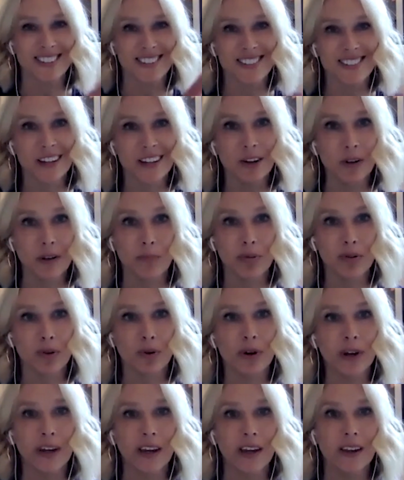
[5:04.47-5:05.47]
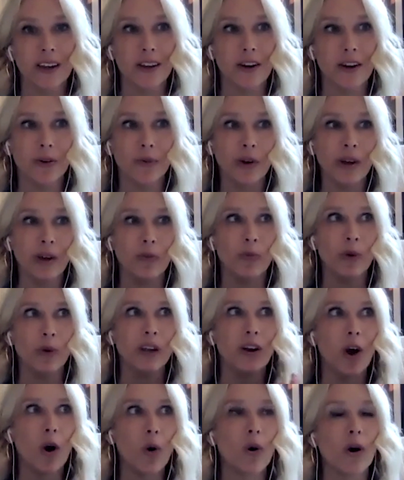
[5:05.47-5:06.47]
a single employee. We
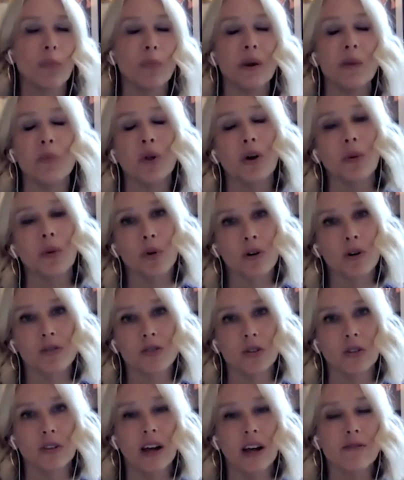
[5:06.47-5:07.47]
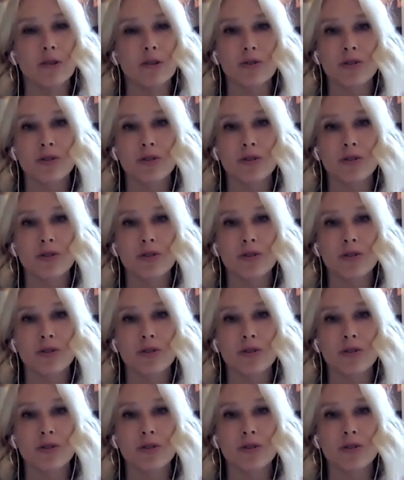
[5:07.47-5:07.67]
know our people on a personal level.